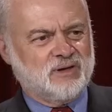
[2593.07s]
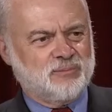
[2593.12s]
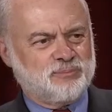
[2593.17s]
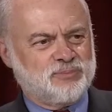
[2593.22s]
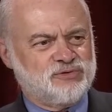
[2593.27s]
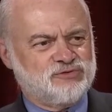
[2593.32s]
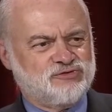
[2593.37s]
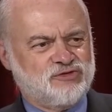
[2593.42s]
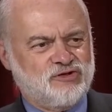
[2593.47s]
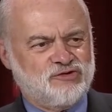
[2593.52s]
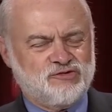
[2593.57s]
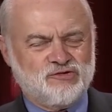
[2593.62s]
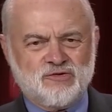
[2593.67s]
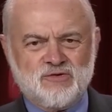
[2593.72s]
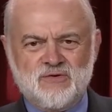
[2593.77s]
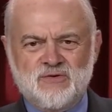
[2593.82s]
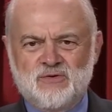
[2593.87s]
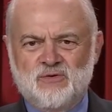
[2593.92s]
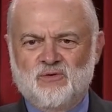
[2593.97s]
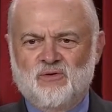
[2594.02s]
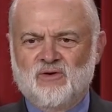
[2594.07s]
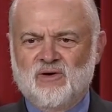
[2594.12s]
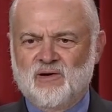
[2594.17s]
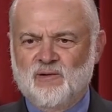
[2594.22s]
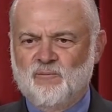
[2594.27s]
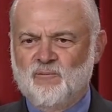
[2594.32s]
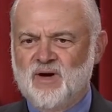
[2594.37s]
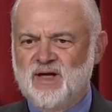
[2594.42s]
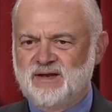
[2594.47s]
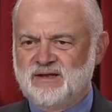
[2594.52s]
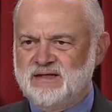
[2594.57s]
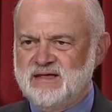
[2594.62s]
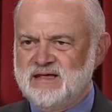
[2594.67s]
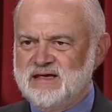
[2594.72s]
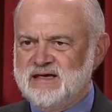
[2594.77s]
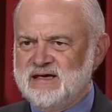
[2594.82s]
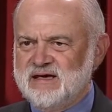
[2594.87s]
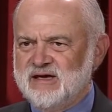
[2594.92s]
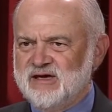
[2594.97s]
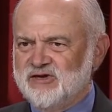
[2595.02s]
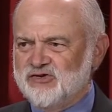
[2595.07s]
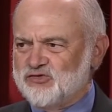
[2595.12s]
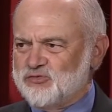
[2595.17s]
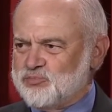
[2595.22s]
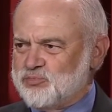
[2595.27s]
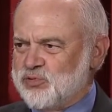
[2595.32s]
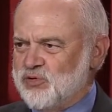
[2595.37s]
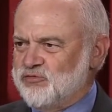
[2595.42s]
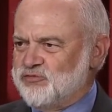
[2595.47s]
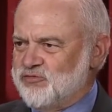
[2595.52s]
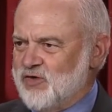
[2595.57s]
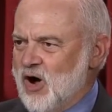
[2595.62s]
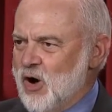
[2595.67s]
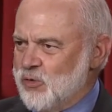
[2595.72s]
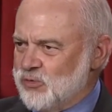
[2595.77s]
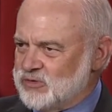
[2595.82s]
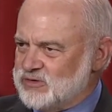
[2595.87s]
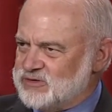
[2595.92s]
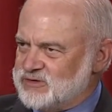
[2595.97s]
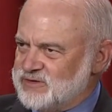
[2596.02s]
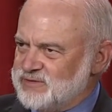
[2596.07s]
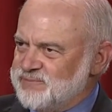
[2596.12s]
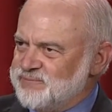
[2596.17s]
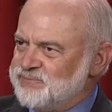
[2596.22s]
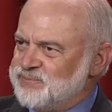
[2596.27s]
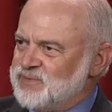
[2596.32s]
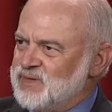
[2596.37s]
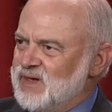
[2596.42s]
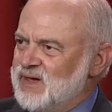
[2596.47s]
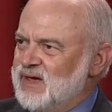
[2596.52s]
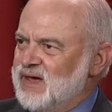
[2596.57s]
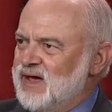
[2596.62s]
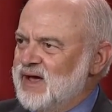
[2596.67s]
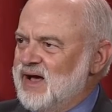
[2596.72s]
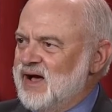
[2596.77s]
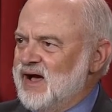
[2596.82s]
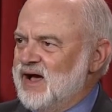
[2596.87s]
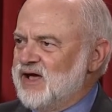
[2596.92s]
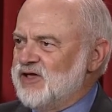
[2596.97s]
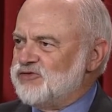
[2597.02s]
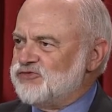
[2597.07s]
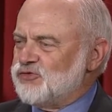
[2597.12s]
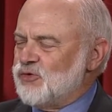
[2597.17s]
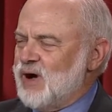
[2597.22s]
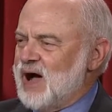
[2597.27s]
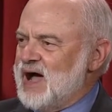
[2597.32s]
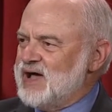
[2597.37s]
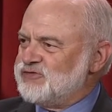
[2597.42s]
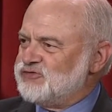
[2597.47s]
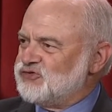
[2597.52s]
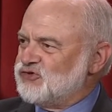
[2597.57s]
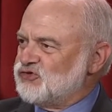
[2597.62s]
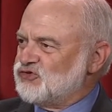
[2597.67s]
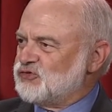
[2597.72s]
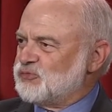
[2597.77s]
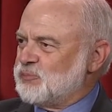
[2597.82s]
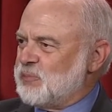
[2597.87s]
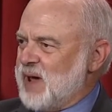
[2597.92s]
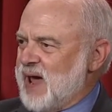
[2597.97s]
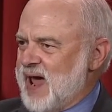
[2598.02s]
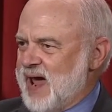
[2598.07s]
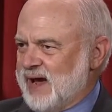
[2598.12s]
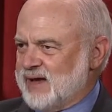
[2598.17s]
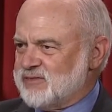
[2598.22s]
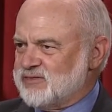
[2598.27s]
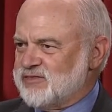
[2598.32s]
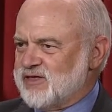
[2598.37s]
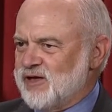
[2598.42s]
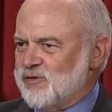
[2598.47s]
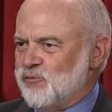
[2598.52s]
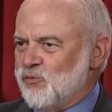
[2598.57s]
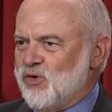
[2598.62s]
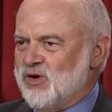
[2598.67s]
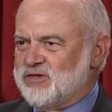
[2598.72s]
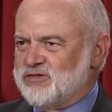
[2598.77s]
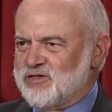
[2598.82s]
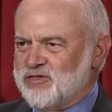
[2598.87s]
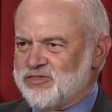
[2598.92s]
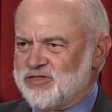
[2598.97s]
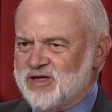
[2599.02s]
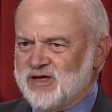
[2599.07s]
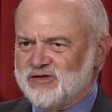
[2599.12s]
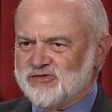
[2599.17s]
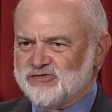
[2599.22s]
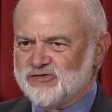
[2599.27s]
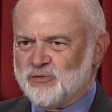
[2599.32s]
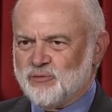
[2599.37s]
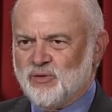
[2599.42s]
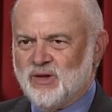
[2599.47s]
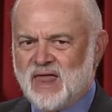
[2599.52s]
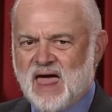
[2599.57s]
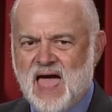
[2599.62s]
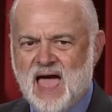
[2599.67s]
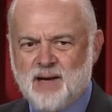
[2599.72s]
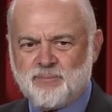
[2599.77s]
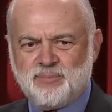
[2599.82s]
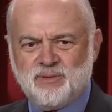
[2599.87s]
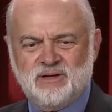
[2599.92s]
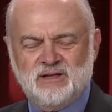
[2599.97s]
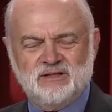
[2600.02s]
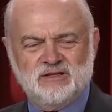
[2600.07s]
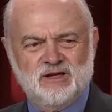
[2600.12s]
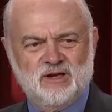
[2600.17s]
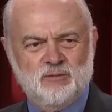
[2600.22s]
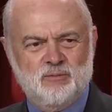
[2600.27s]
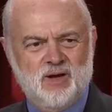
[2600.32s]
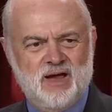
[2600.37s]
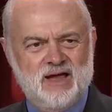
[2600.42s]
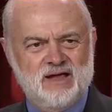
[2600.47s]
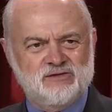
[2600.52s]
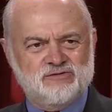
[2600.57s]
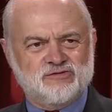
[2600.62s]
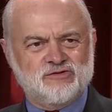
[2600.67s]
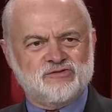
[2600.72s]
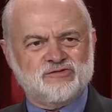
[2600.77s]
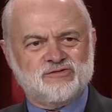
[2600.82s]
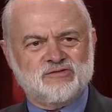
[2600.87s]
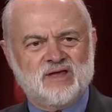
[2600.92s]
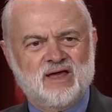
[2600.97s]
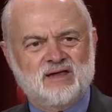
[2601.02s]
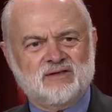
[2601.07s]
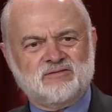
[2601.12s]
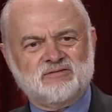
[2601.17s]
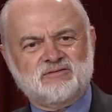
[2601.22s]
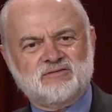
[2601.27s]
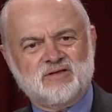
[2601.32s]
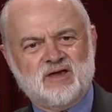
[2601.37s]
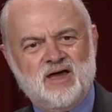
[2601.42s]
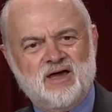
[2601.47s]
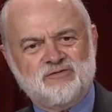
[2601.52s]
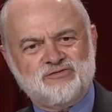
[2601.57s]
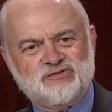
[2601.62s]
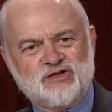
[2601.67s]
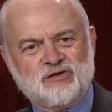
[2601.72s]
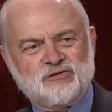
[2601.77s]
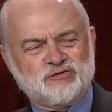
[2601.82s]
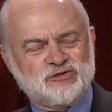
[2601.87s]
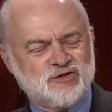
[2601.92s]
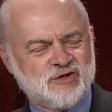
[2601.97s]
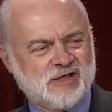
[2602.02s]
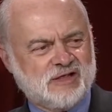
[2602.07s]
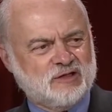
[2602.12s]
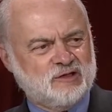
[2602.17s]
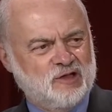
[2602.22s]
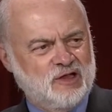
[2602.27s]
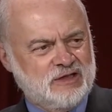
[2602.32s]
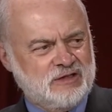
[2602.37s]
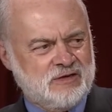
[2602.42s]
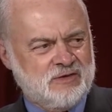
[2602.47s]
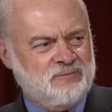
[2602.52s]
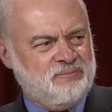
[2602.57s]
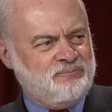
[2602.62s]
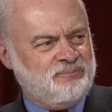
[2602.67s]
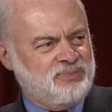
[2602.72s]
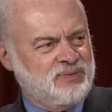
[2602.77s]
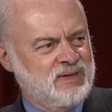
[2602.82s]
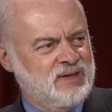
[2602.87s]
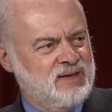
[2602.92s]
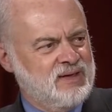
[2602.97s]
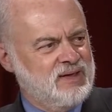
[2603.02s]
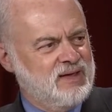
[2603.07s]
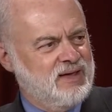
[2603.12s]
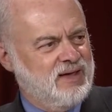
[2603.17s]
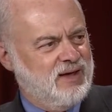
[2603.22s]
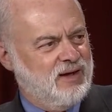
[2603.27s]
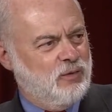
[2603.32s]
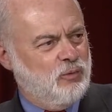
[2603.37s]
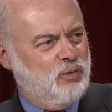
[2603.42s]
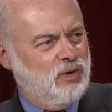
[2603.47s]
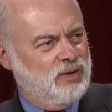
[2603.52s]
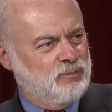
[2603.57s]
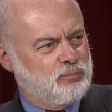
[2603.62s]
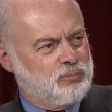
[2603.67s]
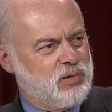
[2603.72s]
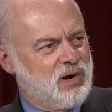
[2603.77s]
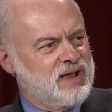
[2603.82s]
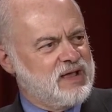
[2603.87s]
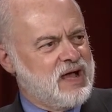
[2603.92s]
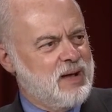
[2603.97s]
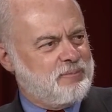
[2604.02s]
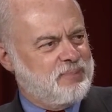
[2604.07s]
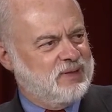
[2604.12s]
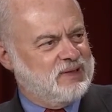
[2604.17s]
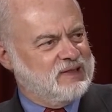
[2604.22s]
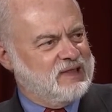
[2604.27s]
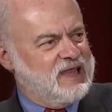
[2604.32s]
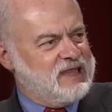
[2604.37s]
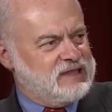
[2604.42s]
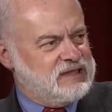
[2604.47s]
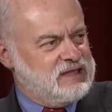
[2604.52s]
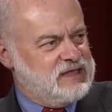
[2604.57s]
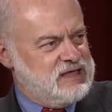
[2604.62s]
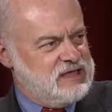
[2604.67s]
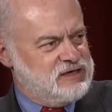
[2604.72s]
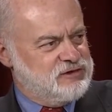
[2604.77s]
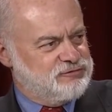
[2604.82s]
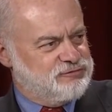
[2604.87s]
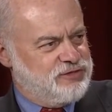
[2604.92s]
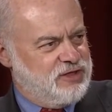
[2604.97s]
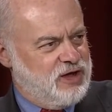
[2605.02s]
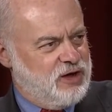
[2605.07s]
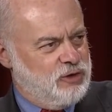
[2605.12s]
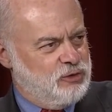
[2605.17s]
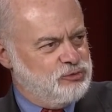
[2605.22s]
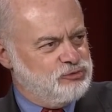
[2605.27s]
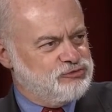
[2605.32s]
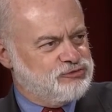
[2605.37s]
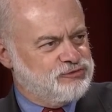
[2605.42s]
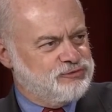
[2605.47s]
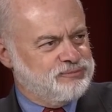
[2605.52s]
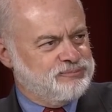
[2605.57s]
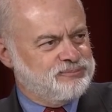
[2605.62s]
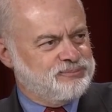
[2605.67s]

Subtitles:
position or when he is provoked. So I suspect that one of the things that will happen in the debates is that Secretary Clinton will bring up a litany of those,